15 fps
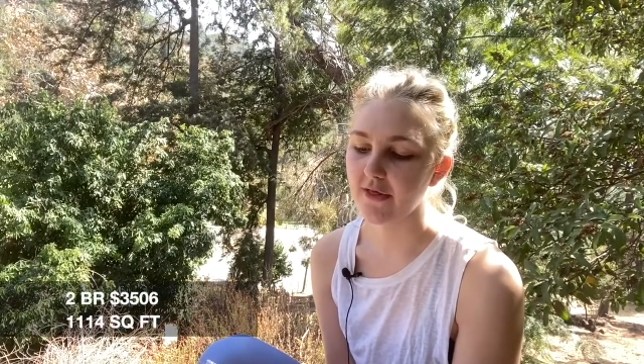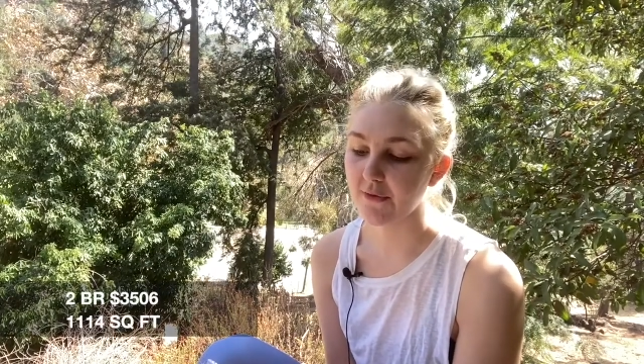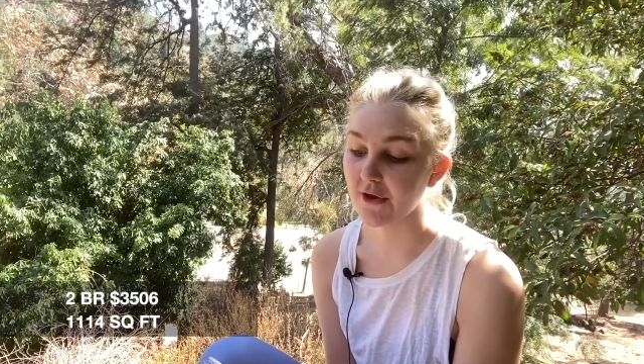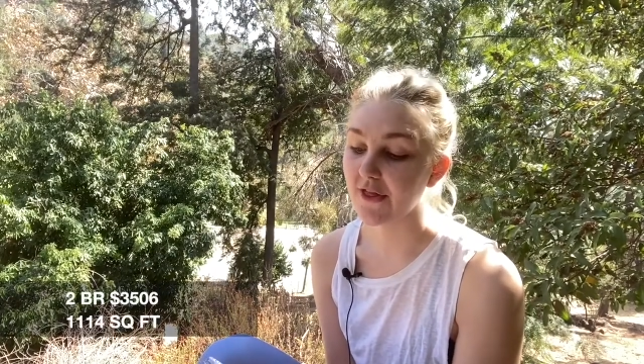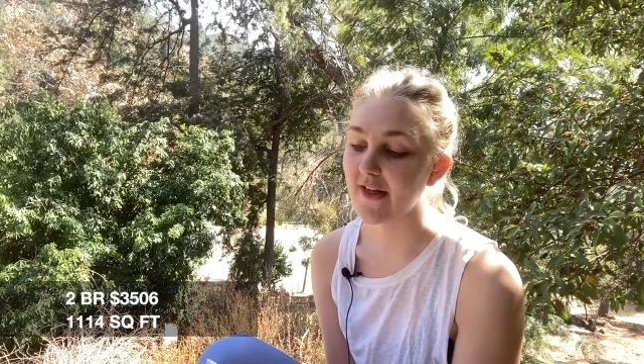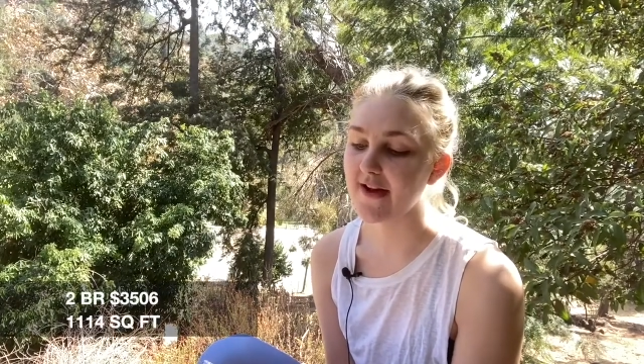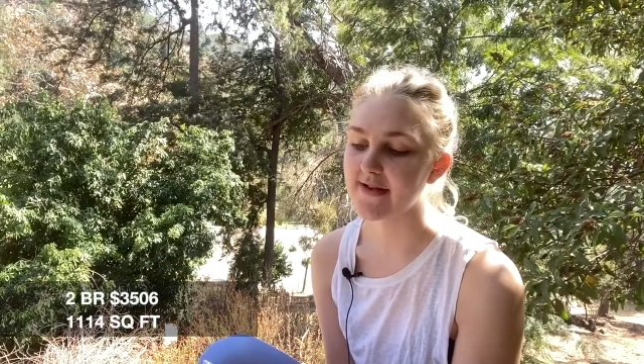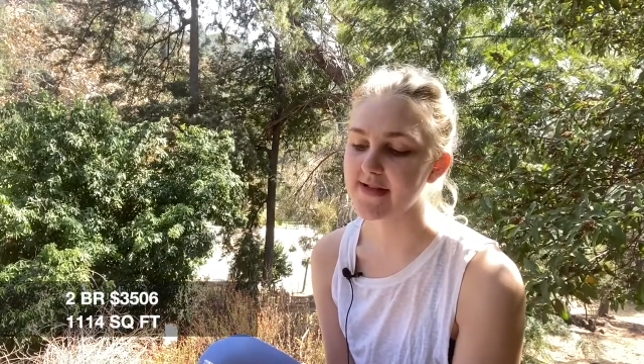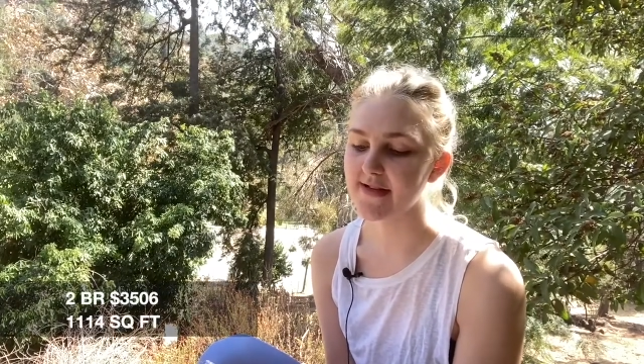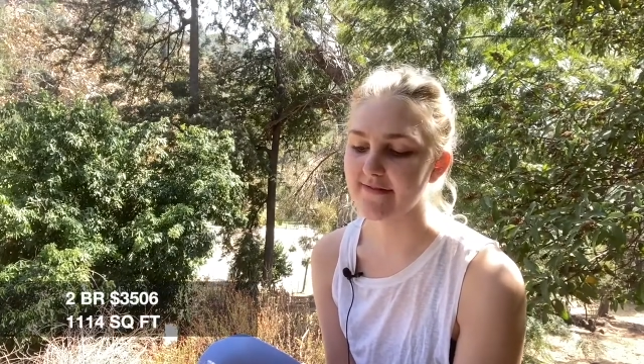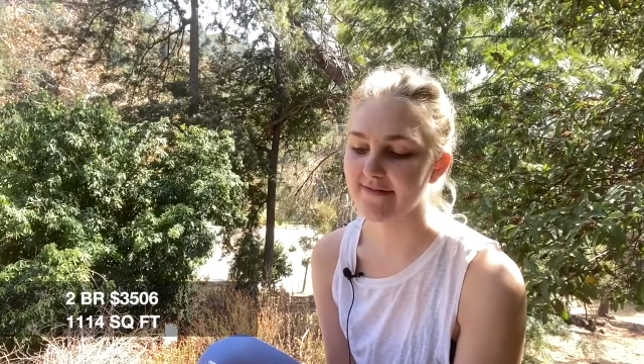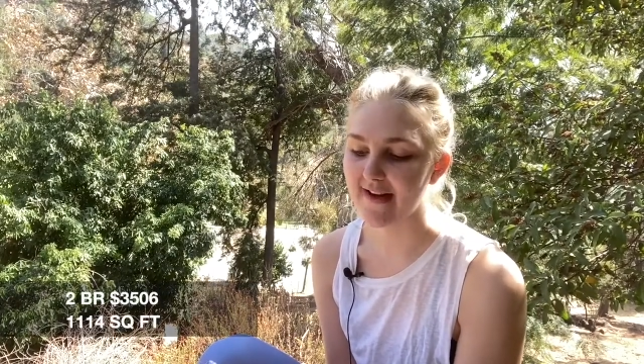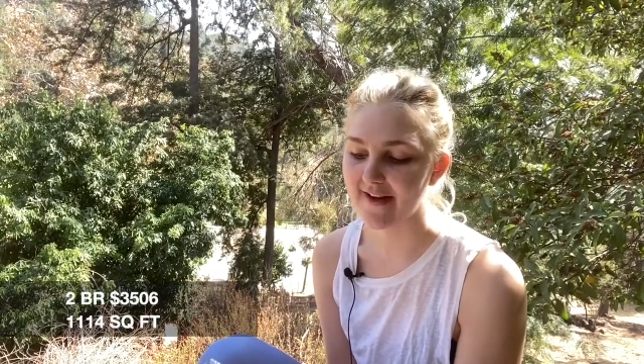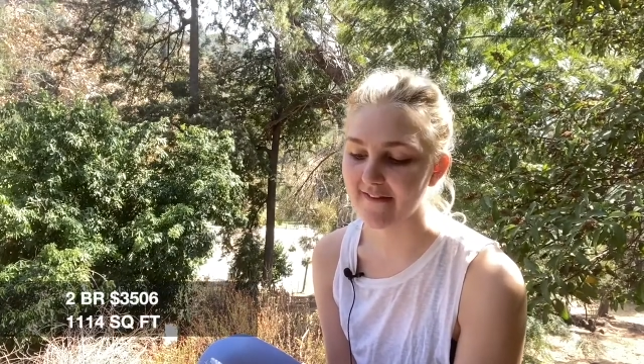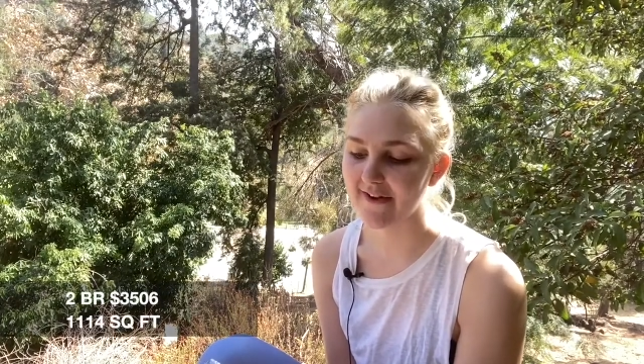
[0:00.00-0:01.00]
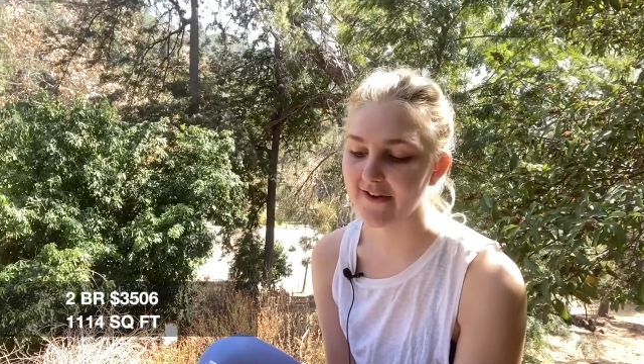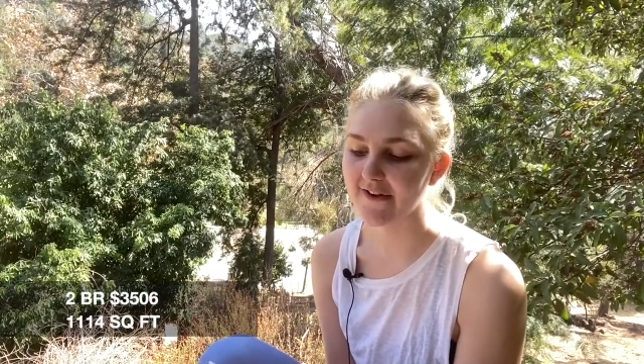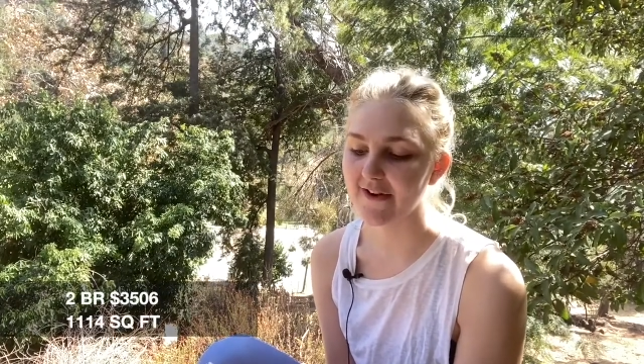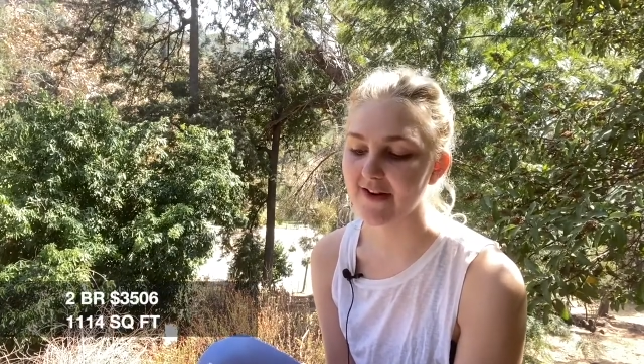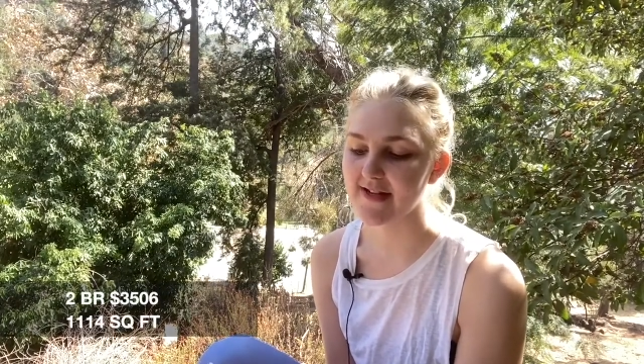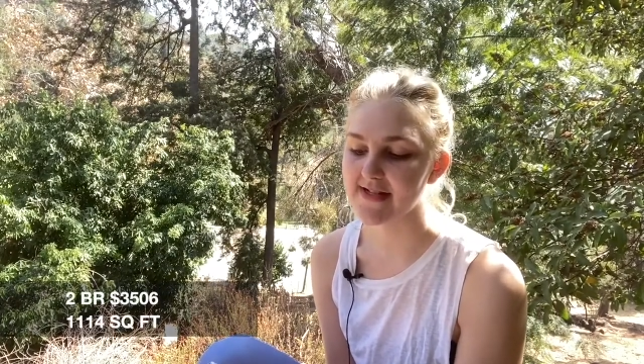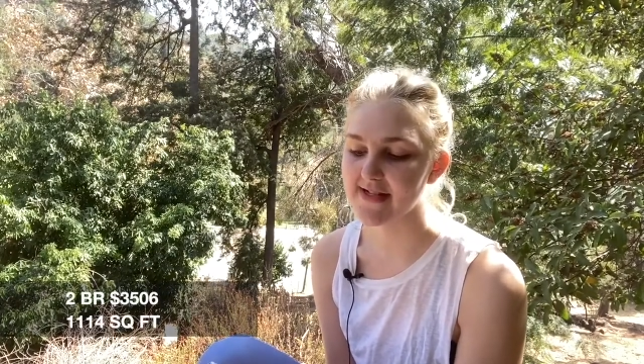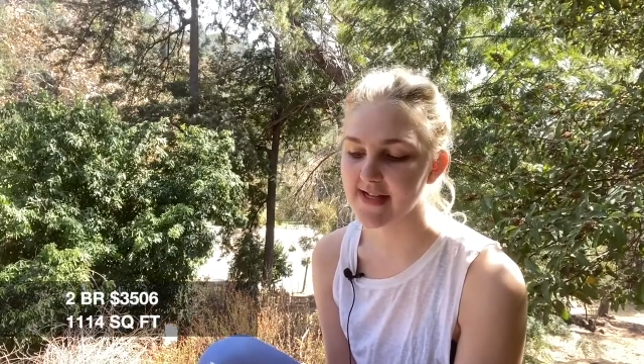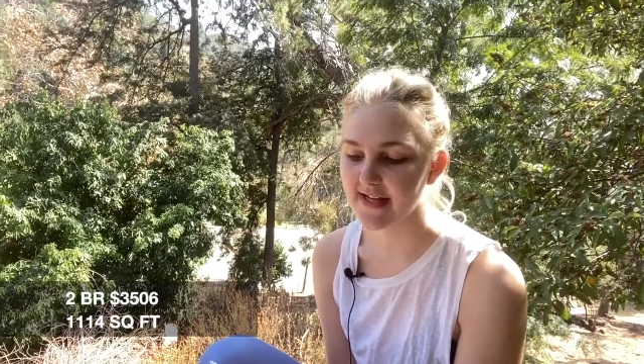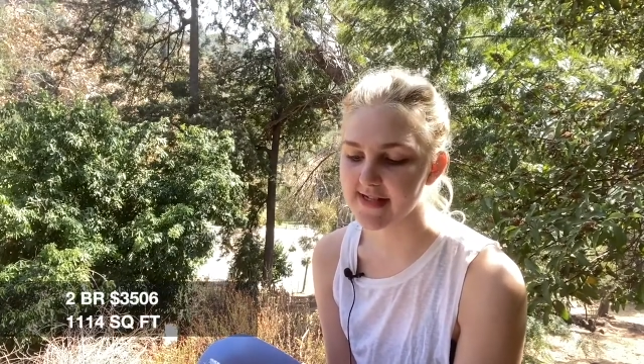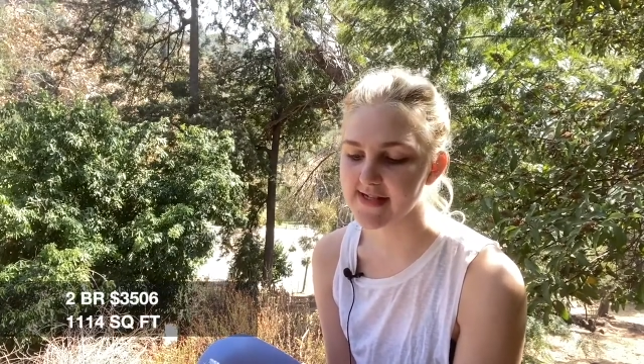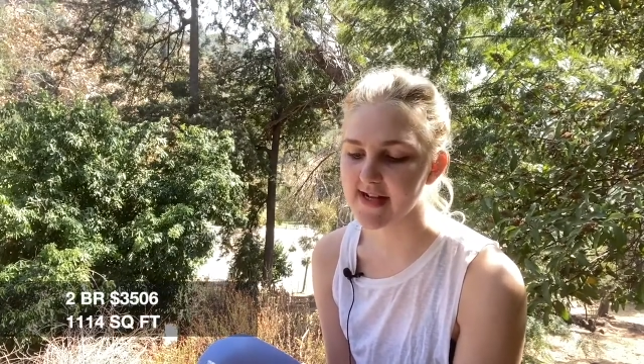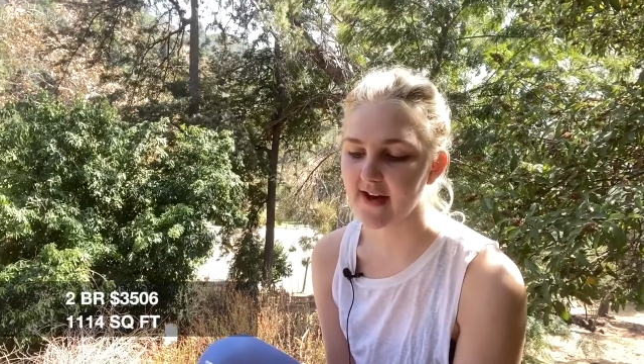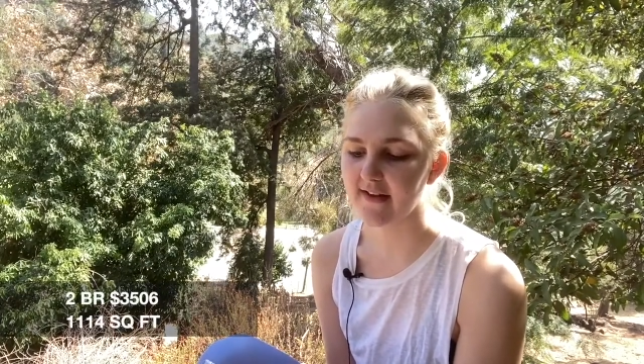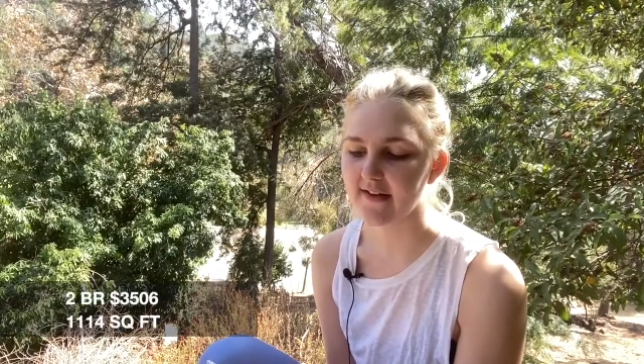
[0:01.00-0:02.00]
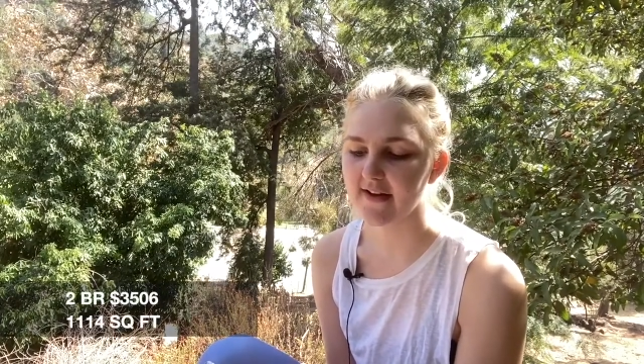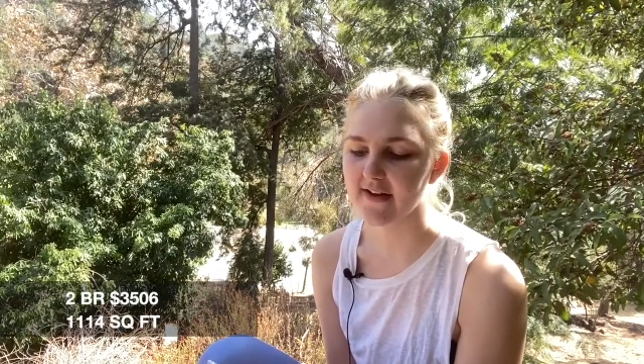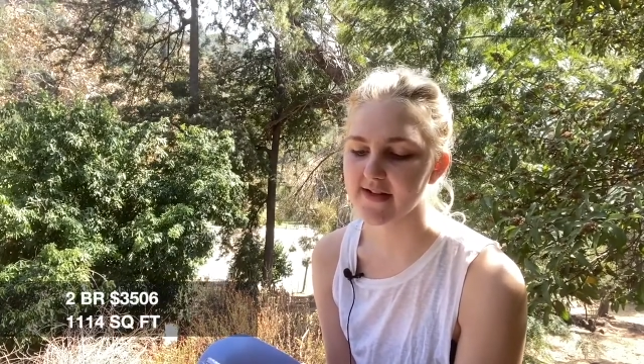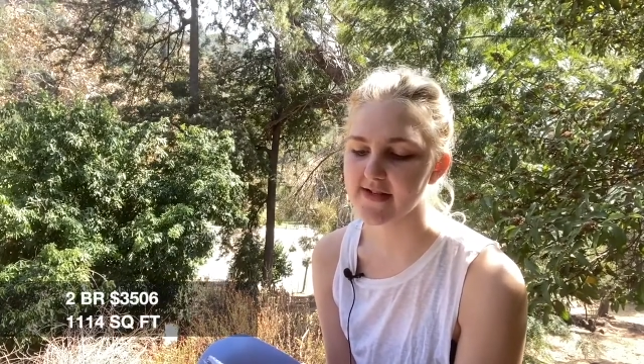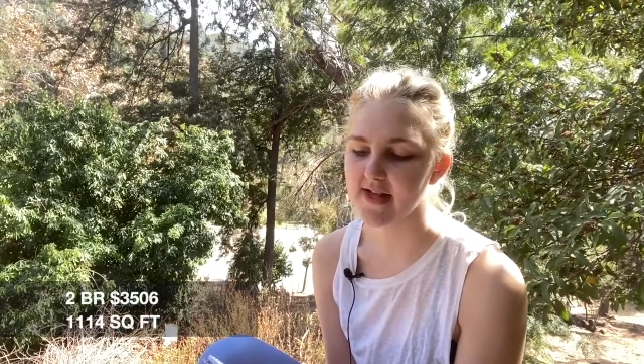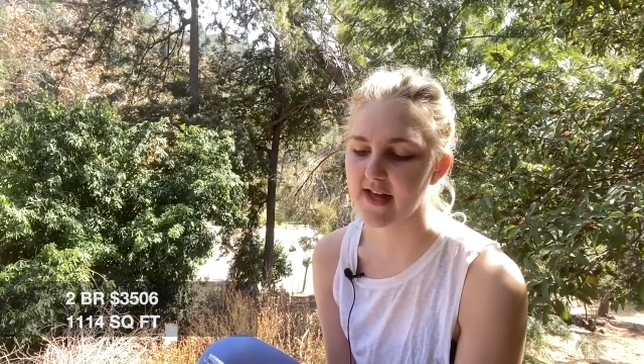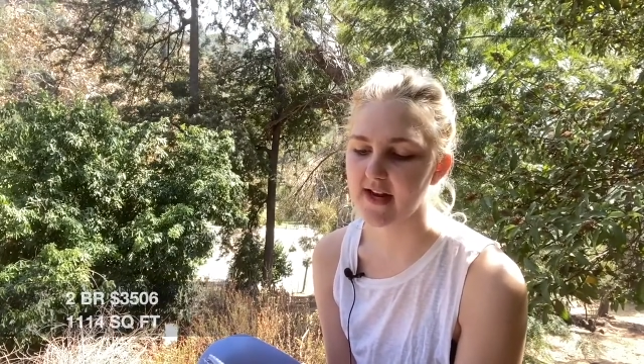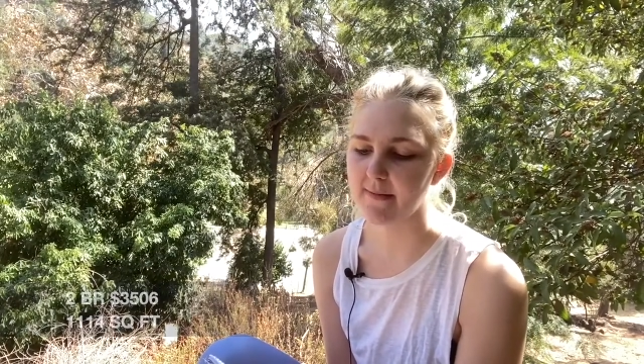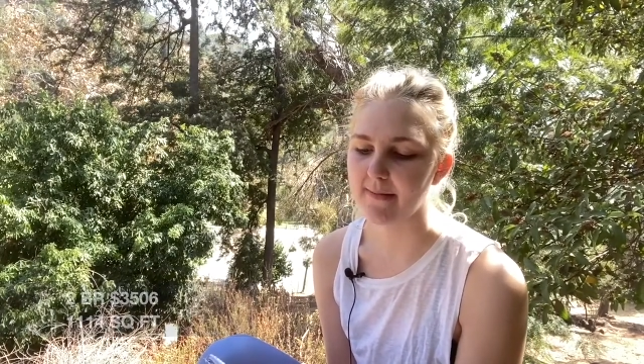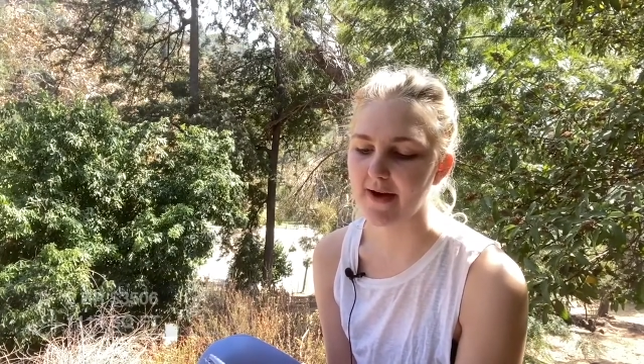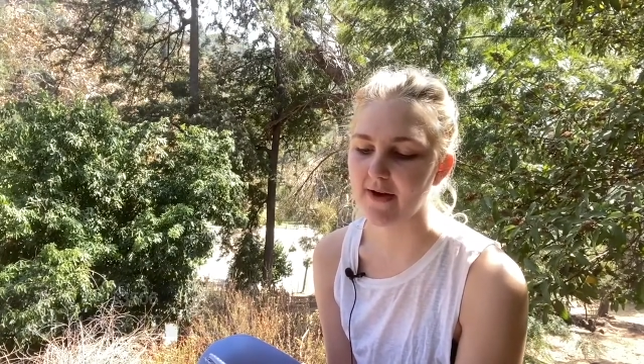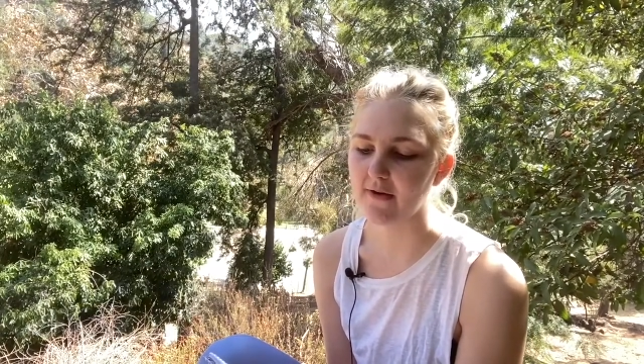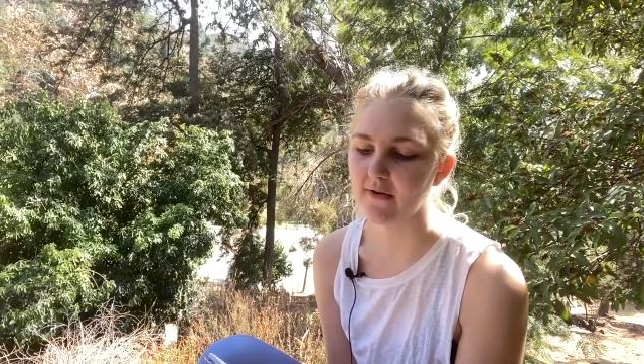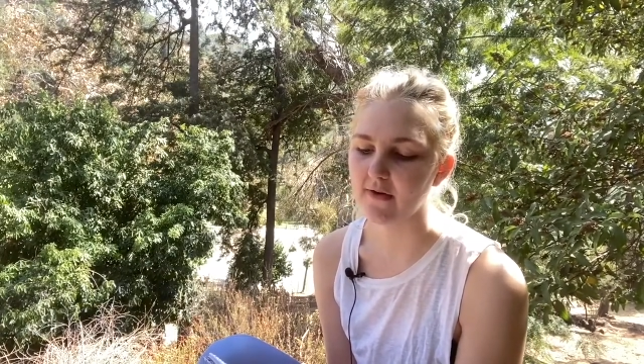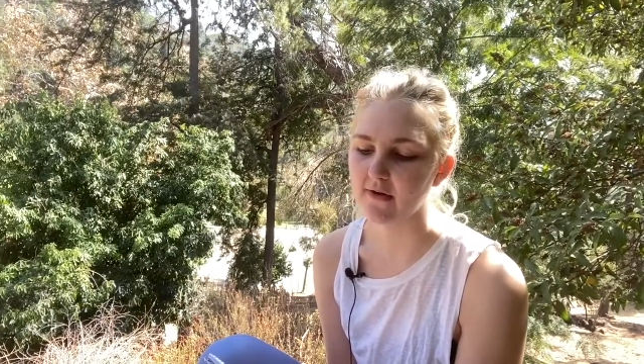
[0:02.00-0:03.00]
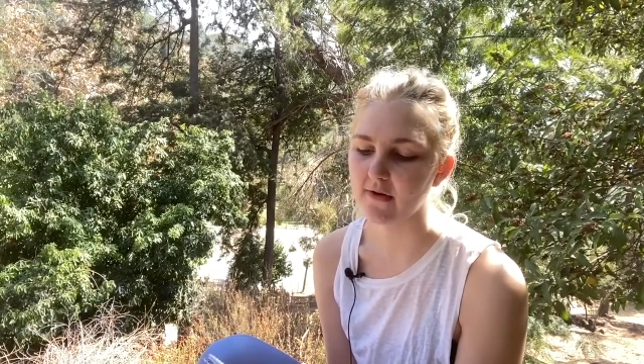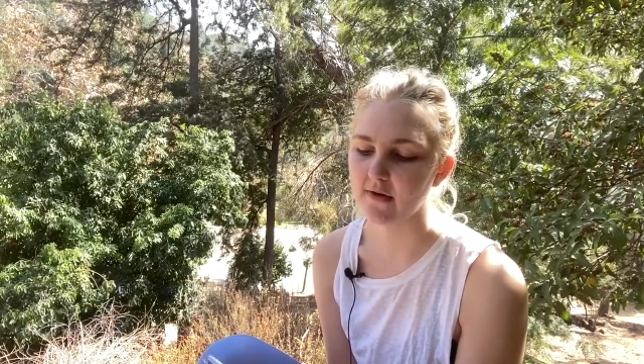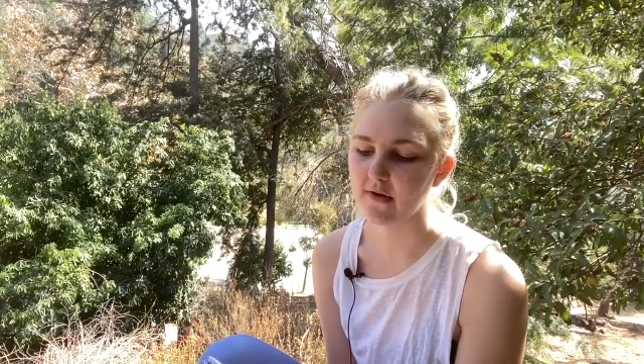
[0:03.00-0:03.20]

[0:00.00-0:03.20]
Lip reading: $3,506 and about